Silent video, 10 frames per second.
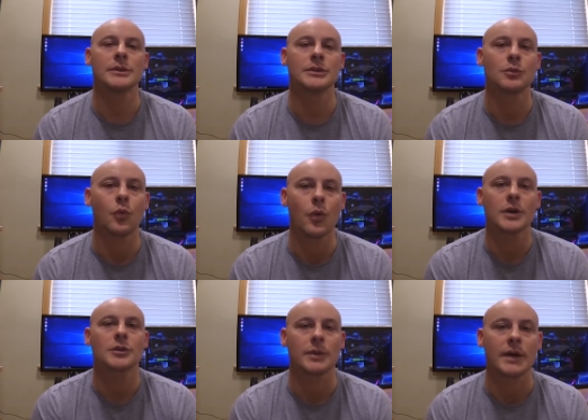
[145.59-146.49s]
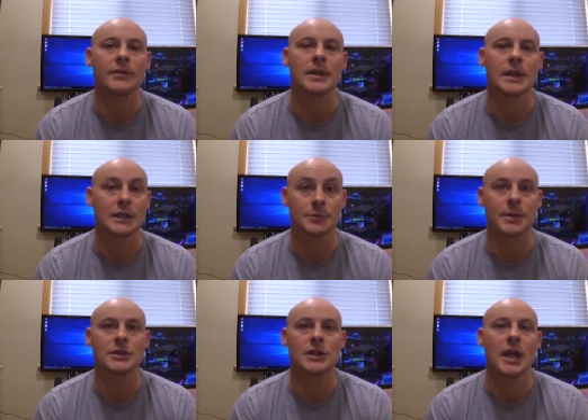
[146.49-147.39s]
It just works with everything,
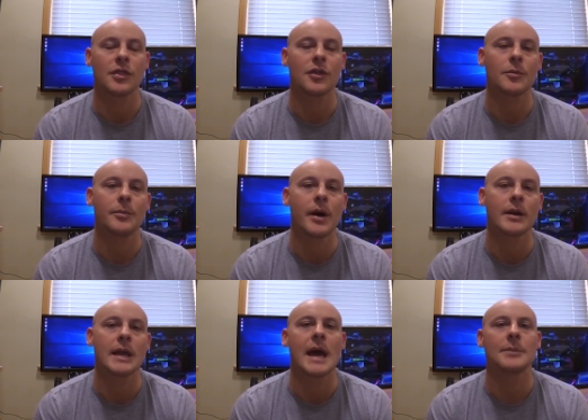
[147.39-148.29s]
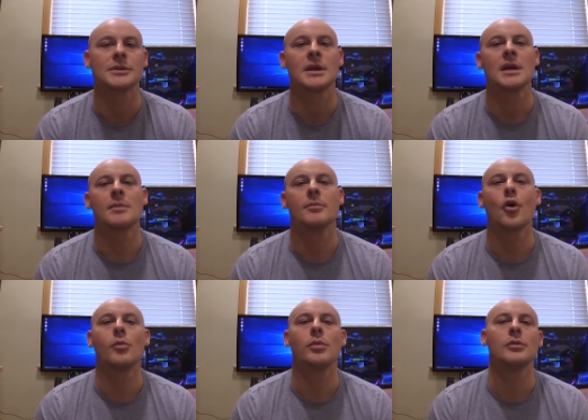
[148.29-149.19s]
especially a lot of third-party apps,
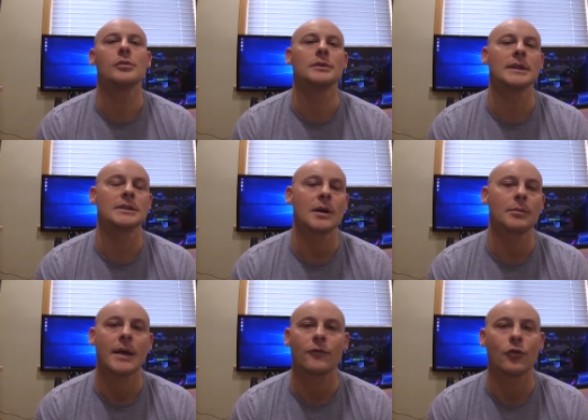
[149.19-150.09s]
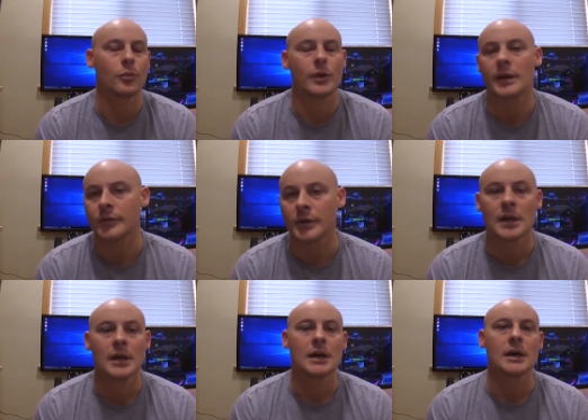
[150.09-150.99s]
mobile, desktop platform, whatever.
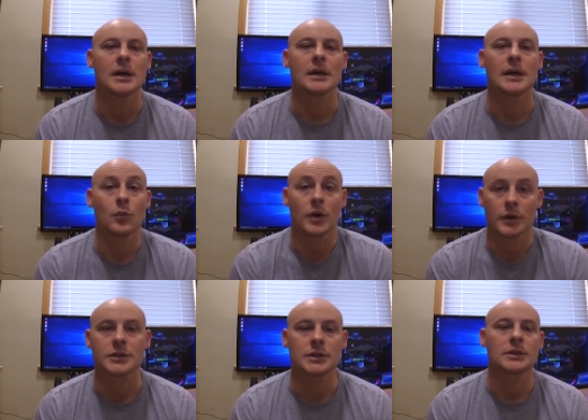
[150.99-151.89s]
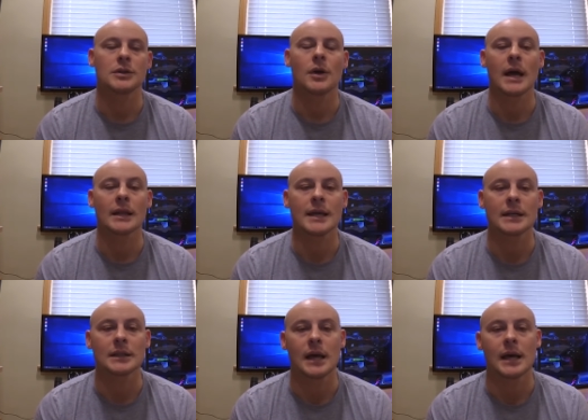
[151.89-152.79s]
Uh, it works, so I like it
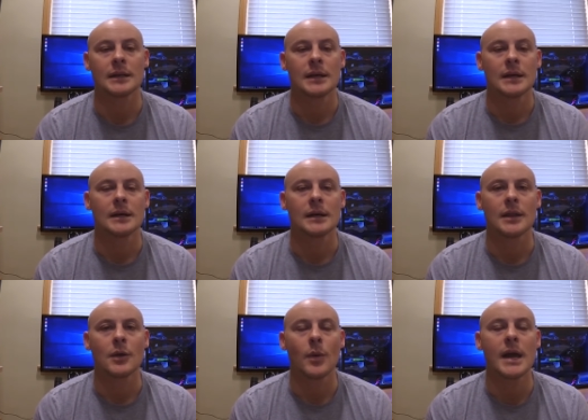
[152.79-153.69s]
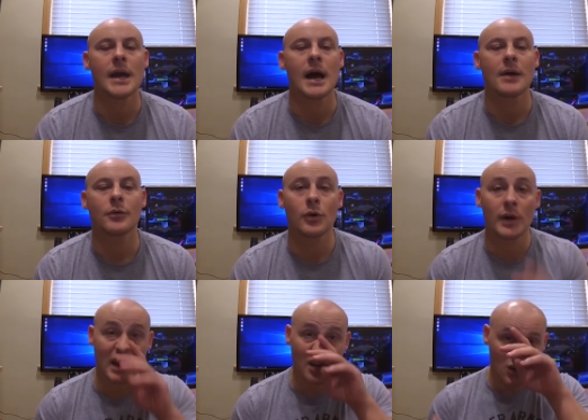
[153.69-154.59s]
a lot. Uh, and the way I roll,
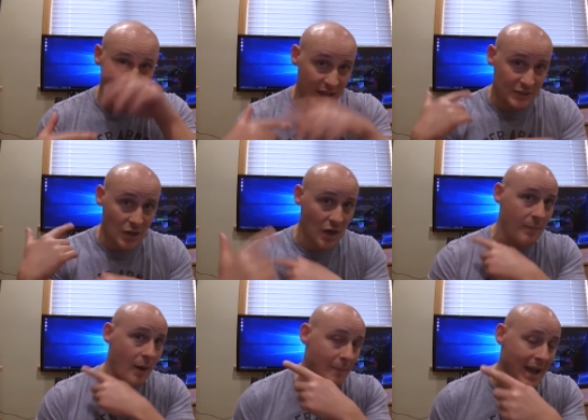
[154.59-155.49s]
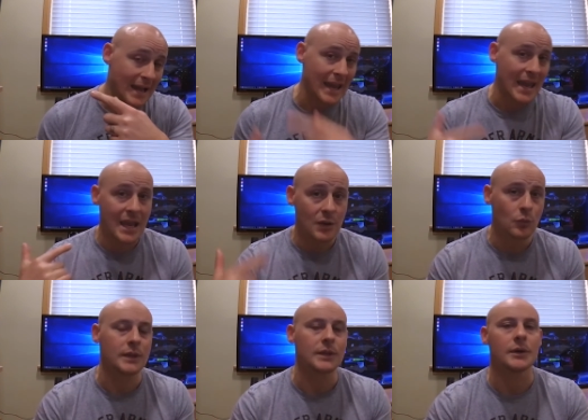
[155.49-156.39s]
and I'll go ahead and talk about Mac and
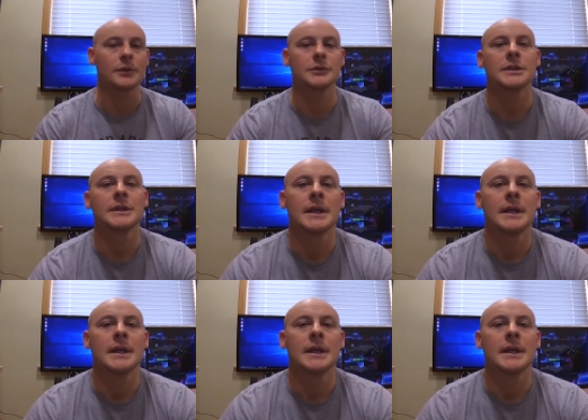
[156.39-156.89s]
Windows.